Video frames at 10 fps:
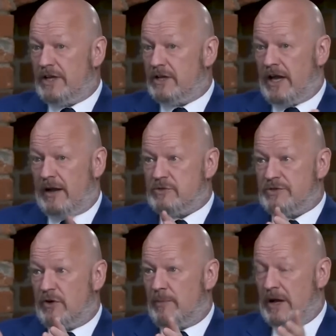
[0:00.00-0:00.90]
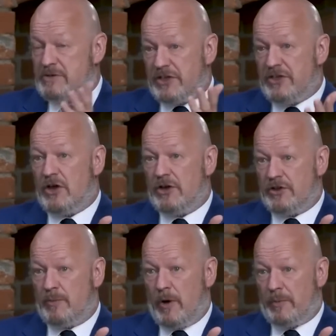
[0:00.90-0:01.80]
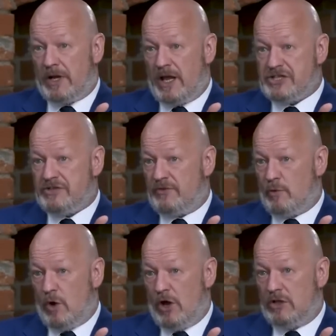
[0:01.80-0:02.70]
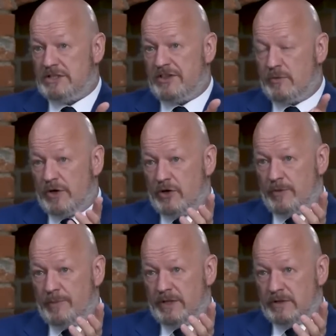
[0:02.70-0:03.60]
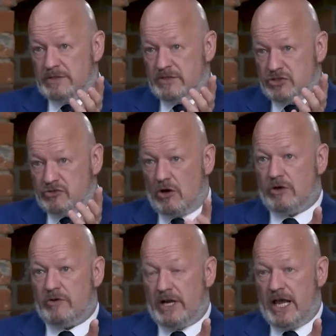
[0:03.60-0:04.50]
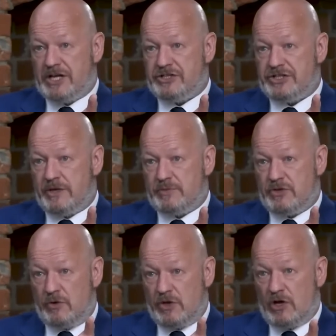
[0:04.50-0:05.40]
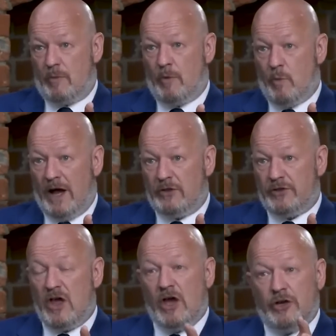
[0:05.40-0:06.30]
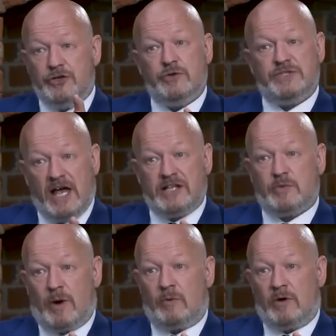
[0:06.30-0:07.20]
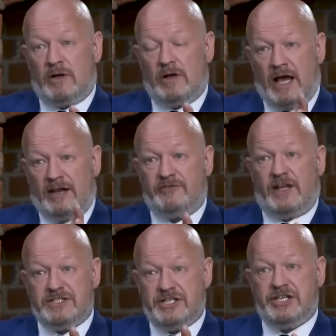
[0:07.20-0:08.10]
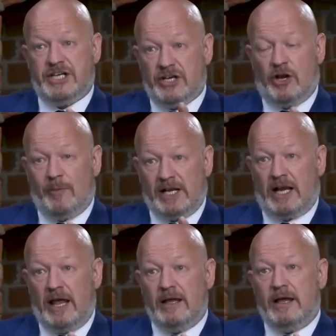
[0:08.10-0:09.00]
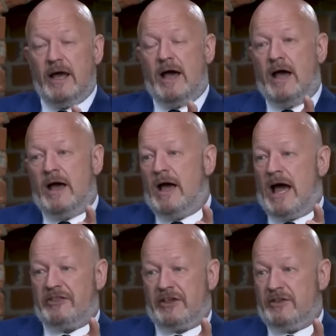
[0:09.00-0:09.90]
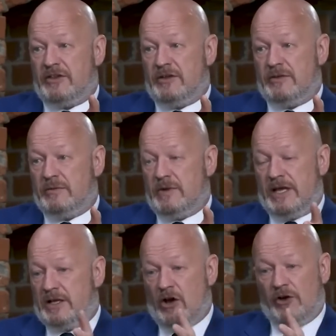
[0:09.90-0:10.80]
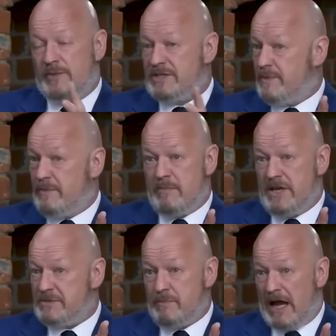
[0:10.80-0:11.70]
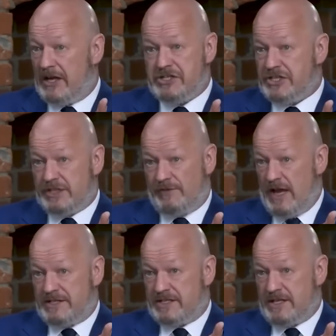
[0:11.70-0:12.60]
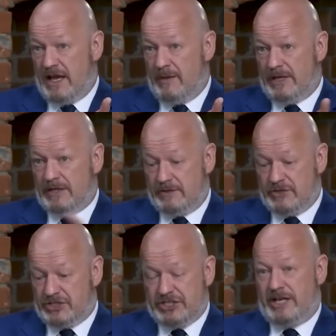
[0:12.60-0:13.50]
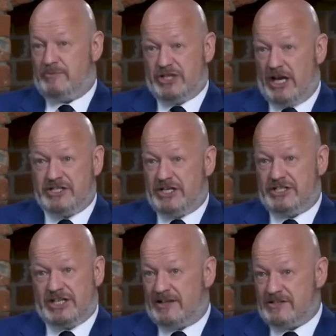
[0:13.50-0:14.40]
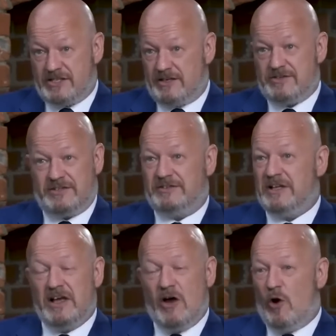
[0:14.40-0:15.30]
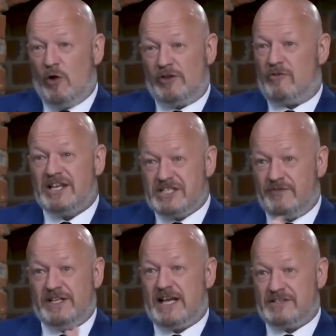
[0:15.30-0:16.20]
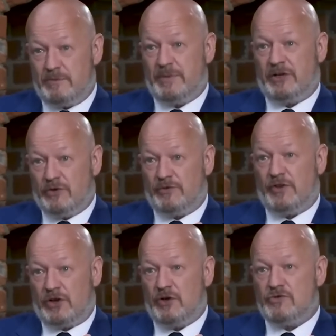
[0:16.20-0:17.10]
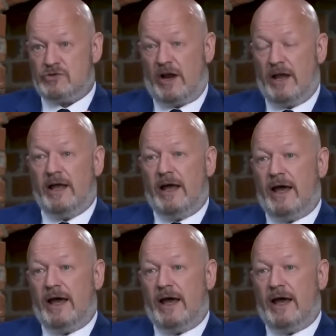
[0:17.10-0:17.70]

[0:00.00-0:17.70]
It accounts for about a third of the population of the world. I think we could have built stronger relationships through the Commonwealth and used that to our advantage economically. I think the economy's been mismanaged, it's fair to say. I mean, just keep changing chancellors and all the rest of it hasn't been good for the country.